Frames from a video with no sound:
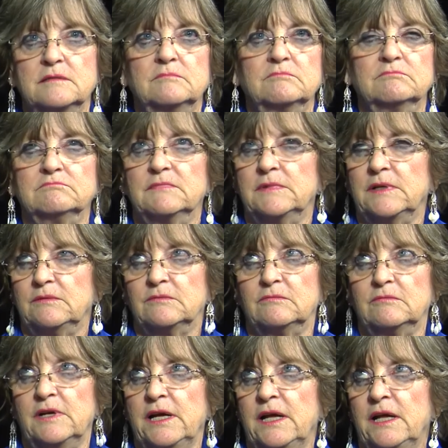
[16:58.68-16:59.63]
and uh,
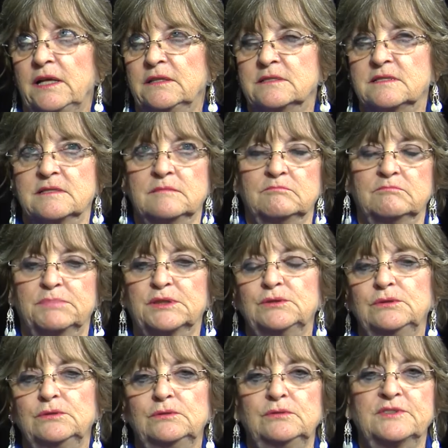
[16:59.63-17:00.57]
reds and
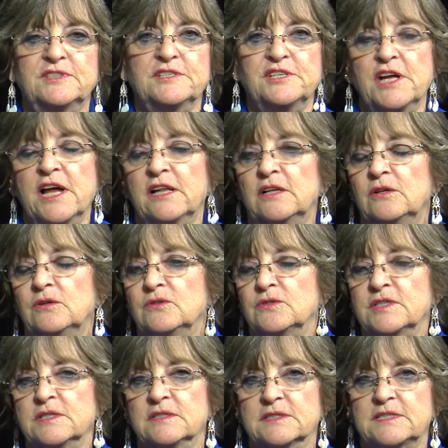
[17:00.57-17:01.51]
blues and
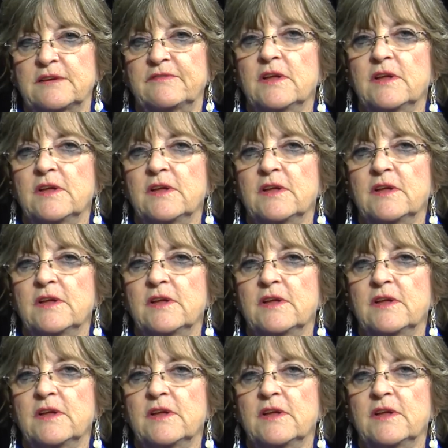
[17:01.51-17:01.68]
yellows and stuff.